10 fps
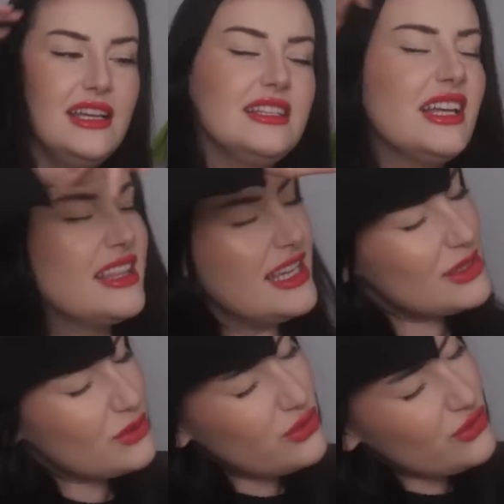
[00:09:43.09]
He's like
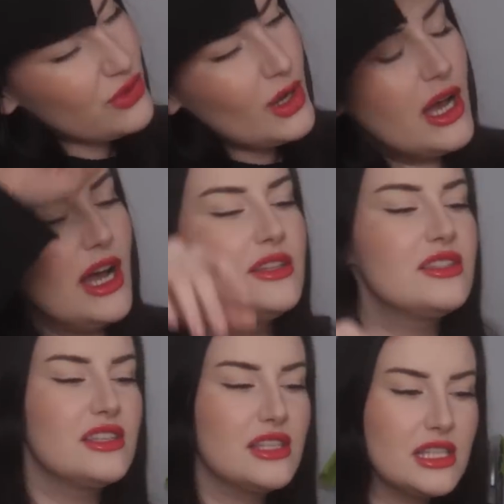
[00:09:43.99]
this, whew,
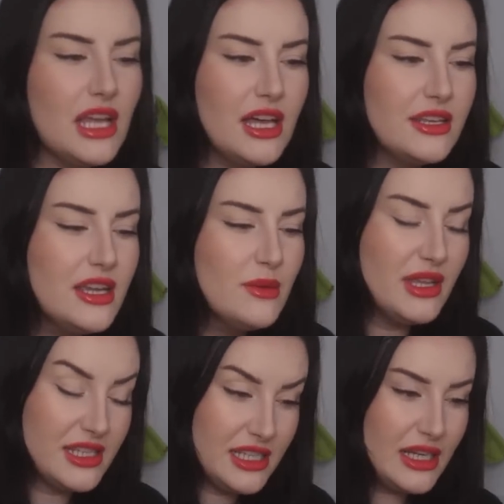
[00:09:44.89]
under the sun,
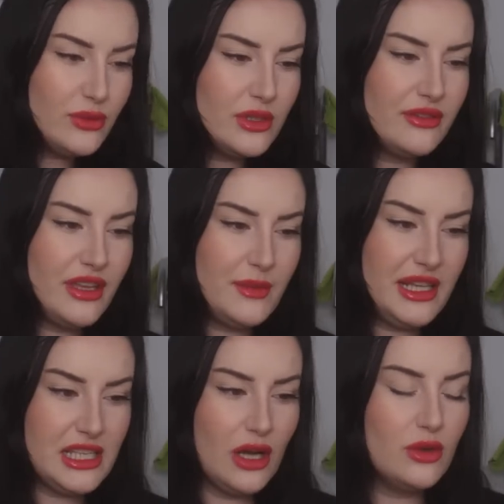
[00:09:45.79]
but there's another one of him
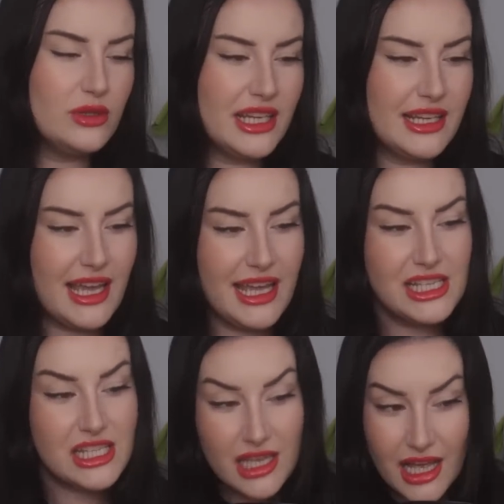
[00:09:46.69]
and he's holding
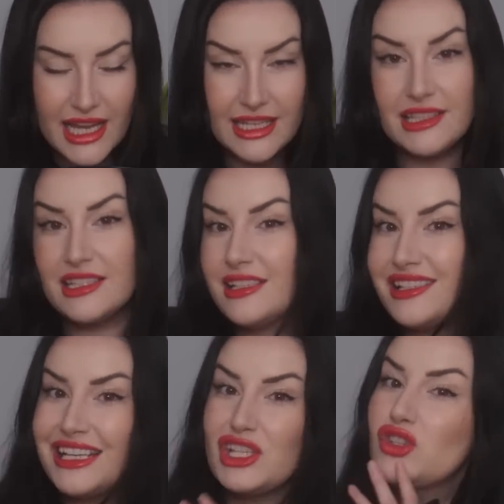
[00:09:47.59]
a sign that
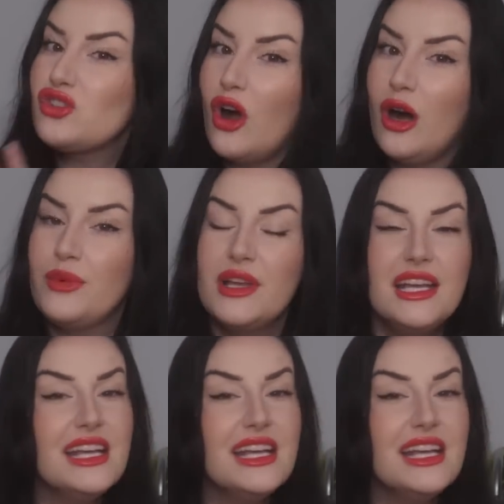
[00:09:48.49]
doesn't say stop,